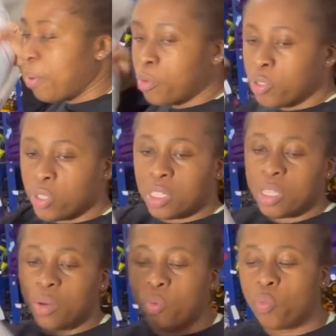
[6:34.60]
able to
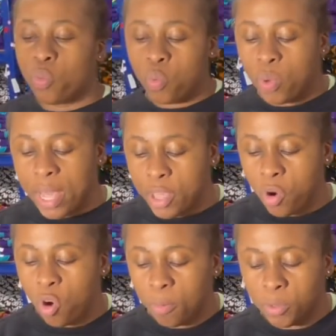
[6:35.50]
see where
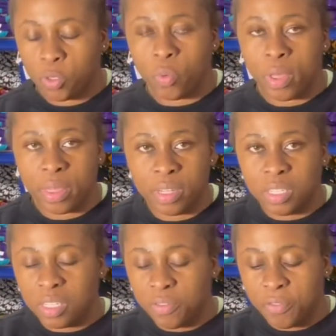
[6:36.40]
you're up to with the
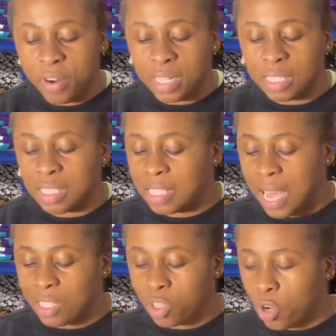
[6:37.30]
different
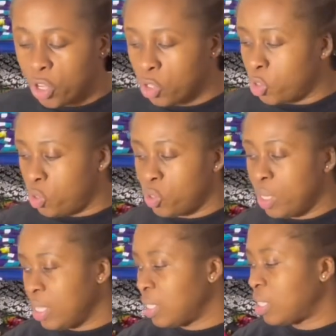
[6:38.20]
tasks on your to-do
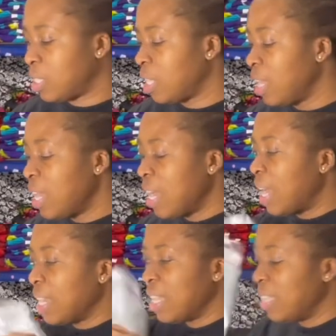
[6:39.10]
list.
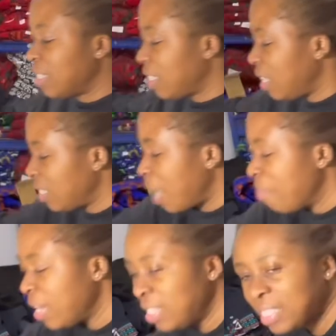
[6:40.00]
And
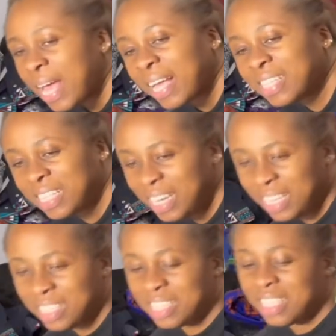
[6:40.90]
it's excellent.
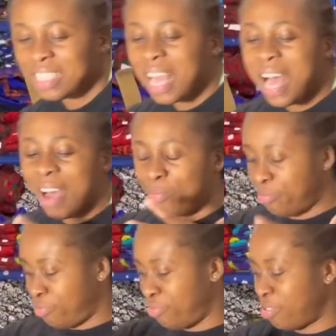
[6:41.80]
It's
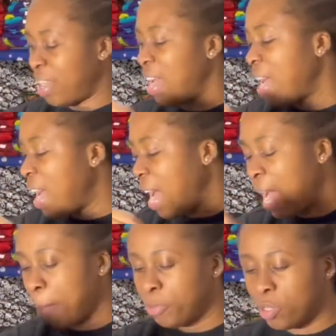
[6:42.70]

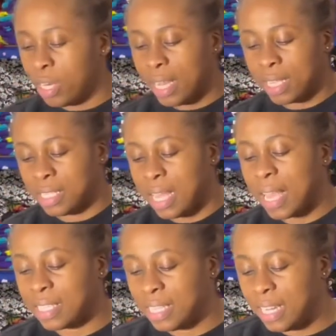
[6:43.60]
absolutely
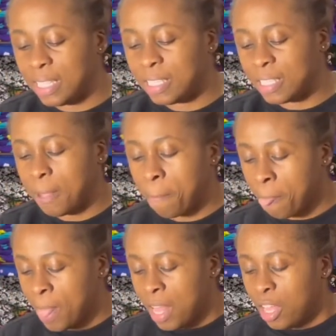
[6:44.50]
excellent.
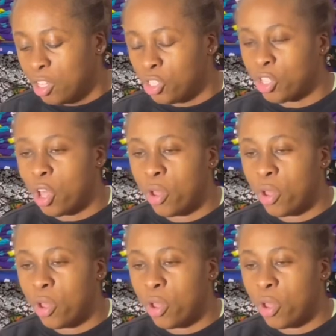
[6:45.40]
So